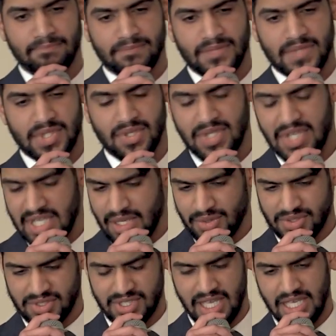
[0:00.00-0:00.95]
So like I
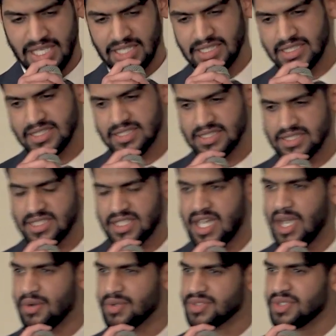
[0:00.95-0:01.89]
was saying,
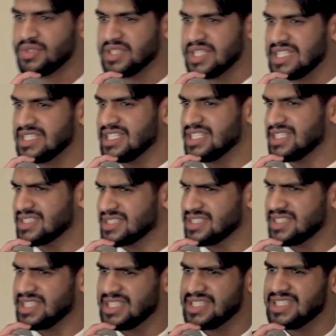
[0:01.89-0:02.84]
I was the only Indian
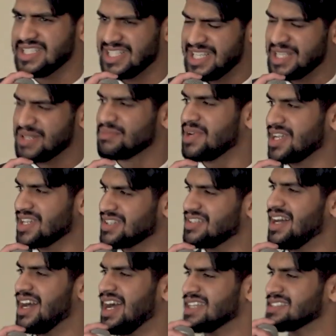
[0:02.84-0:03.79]
kid in my
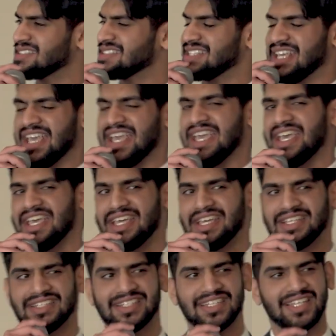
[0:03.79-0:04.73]
class,
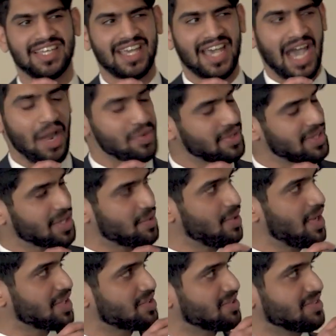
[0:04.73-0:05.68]
and I would get
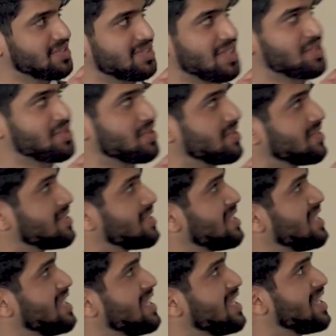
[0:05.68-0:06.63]
questions such as,
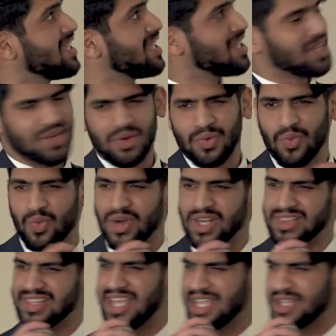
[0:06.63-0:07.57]

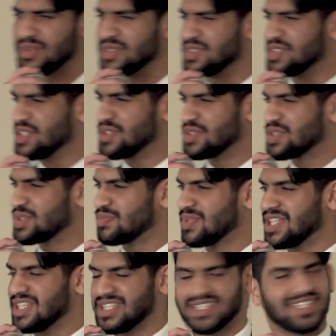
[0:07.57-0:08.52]
what language do you
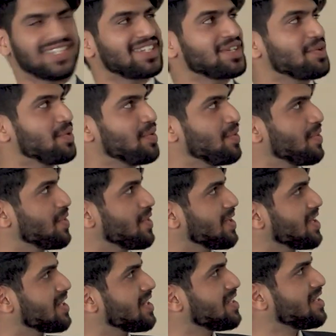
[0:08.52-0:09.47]
speak?
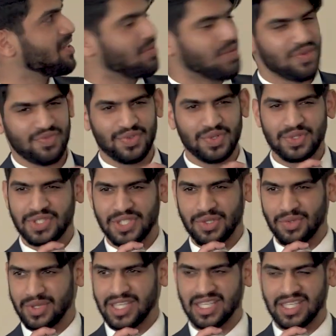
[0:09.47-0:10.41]
Or what food do
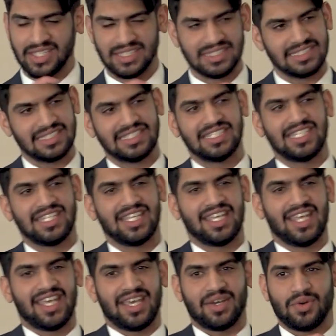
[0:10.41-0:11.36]
you eat?
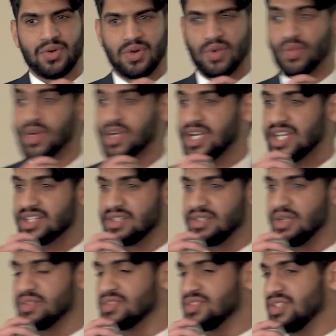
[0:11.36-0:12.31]
Or what kind of
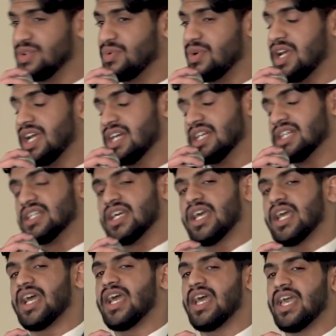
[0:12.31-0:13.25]
clothes do you wear?
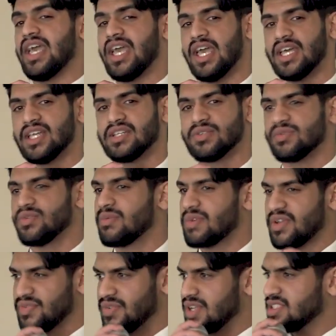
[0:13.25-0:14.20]
And when
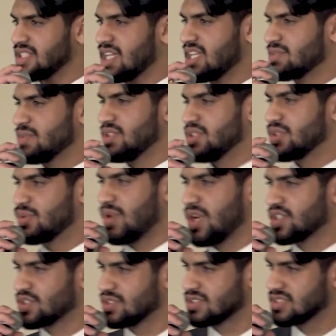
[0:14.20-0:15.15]
my friends asked me these
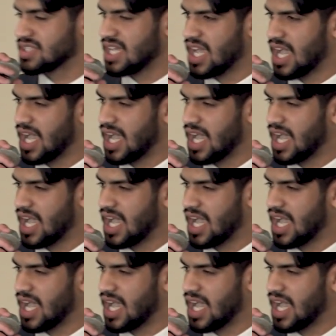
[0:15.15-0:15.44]
questions,